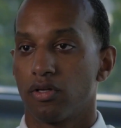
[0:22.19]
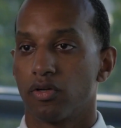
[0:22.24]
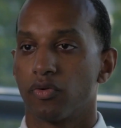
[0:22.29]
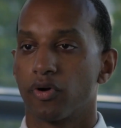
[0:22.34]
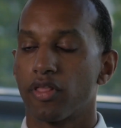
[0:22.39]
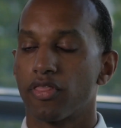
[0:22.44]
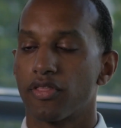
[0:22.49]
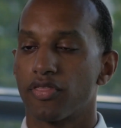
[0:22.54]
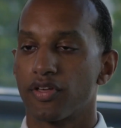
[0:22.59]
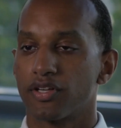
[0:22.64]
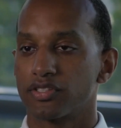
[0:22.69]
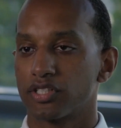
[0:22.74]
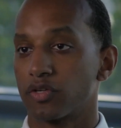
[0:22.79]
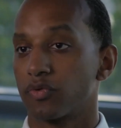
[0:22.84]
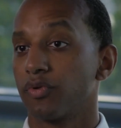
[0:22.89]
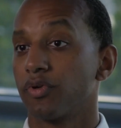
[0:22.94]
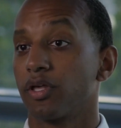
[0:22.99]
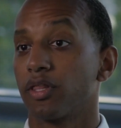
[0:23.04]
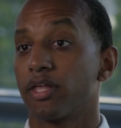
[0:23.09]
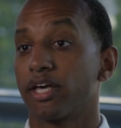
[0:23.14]
And one of the things I
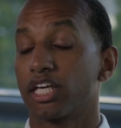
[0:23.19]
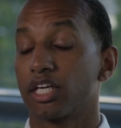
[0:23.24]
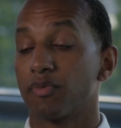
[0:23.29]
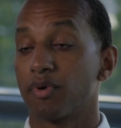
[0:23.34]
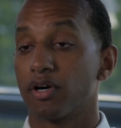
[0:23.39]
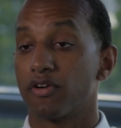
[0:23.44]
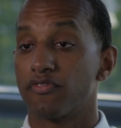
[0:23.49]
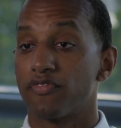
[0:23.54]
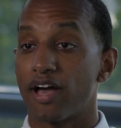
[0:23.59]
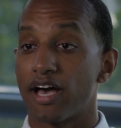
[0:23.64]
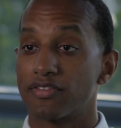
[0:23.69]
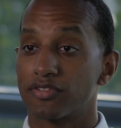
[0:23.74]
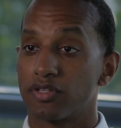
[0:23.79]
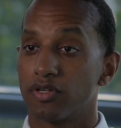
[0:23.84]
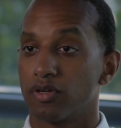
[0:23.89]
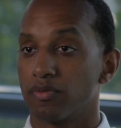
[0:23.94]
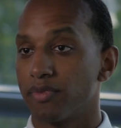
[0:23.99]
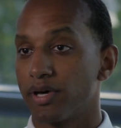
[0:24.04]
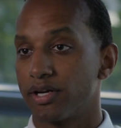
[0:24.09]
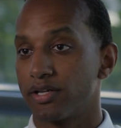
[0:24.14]
really like about
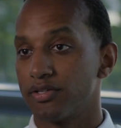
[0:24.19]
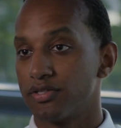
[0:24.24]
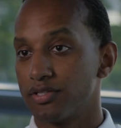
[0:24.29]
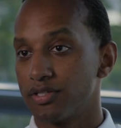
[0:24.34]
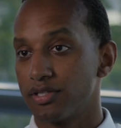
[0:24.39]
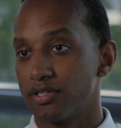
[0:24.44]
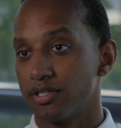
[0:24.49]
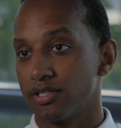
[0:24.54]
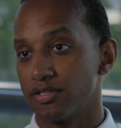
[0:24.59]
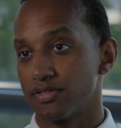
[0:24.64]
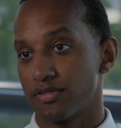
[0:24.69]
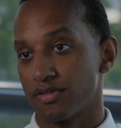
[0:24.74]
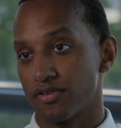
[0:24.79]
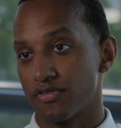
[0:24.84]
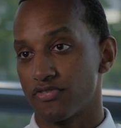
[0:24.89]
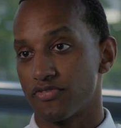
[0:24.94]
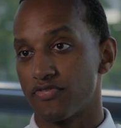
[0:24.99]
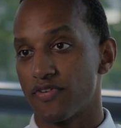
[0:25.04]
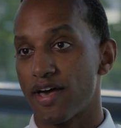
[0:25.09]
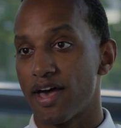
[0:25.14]
vascular medicine is
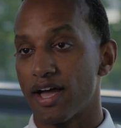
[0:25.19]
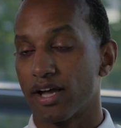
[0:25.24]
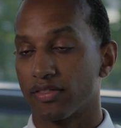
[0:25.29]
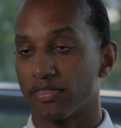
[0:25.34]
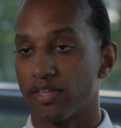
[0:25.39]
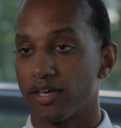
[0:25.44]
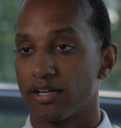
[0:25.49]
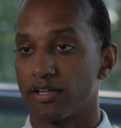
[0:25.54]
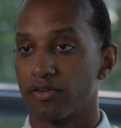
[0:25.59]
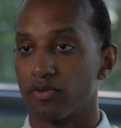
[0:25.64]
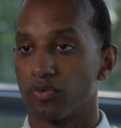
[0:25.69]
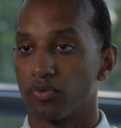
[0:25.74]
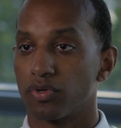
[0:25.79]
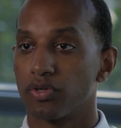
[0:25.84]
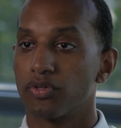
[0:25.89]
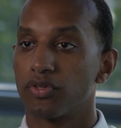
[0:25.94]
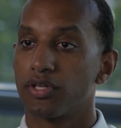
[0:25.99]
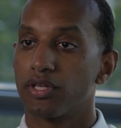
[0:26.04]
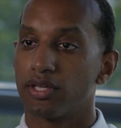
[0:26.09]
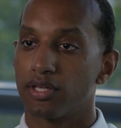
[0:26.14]
the fact that it
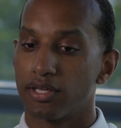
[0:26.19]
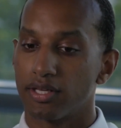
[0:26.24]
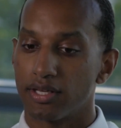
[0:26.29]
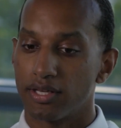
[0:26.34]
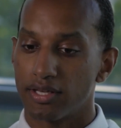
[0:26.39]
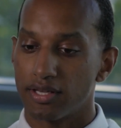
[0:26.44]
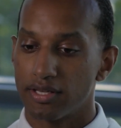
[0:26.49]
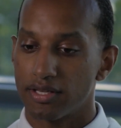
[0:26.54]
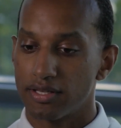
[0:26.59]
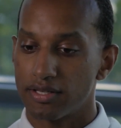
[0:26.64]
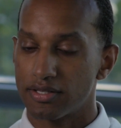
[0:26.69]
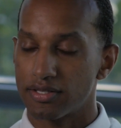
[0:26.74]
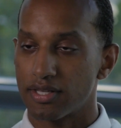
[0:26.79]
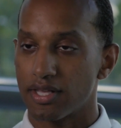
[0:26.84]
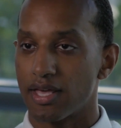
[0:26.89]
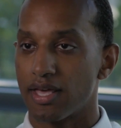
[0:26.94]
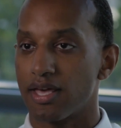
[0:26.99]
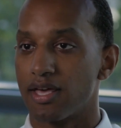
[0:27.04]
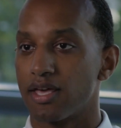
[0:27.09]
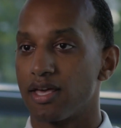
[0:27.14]
really is
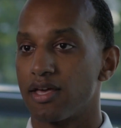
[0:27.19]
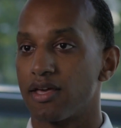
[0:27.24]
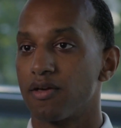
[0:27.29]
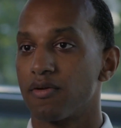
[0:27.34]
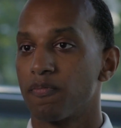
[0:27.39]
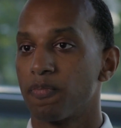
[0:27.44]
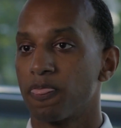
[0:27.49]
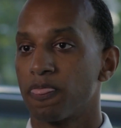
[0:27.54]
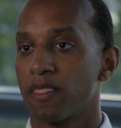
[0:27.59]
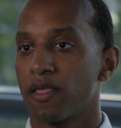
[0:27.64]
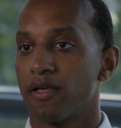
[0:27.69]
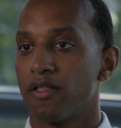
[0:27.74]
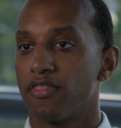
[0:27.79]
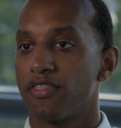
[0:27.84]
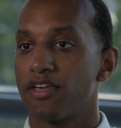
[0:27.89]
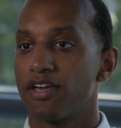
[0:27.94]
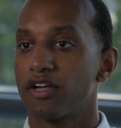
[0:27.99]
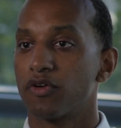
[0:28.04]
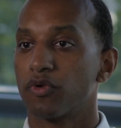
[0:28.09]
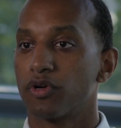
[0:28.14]
a
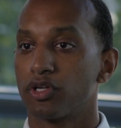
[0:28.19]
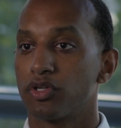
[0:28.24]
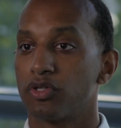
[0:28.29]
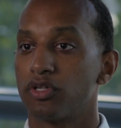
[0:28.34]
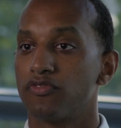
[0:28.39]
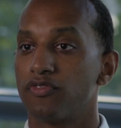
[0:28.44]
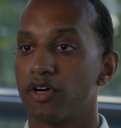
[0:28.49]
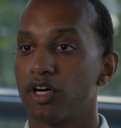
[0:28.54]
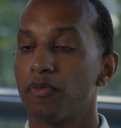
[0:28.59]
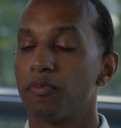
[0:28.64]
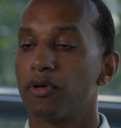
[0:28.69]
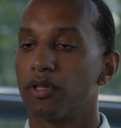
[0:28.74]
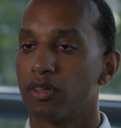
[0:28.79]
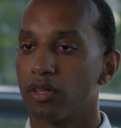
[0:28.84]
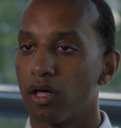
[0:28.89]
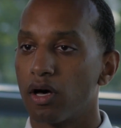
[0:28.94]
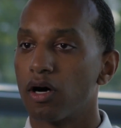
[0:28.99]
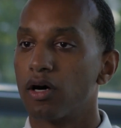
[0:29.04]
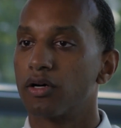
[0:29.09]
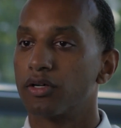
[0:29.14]
thing where you develop a
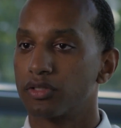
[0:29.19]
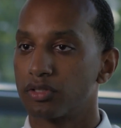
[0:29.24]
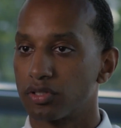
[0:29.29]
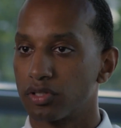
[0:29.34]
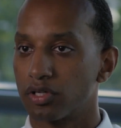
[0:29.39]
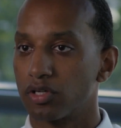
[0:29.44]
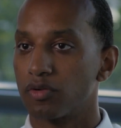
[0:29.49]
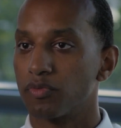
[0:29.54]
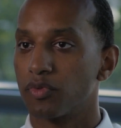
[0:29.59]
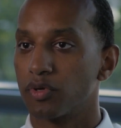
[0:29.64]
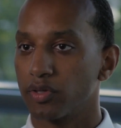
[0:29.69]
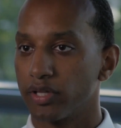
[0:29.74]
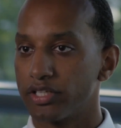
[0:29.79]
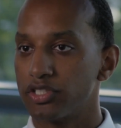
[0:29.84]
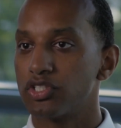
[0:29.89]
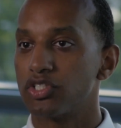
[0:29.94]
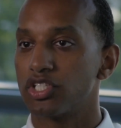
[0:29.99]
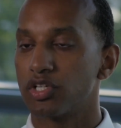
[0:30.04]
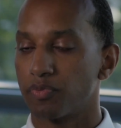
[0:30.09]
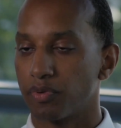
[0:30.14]
long-term
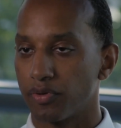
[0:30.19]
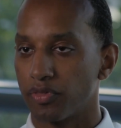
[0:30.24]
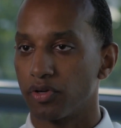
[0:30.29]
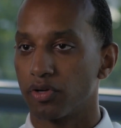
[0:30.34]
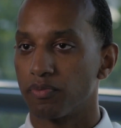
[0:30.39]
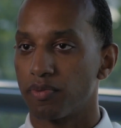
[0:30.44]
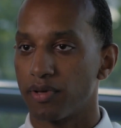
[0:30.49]
relationship with your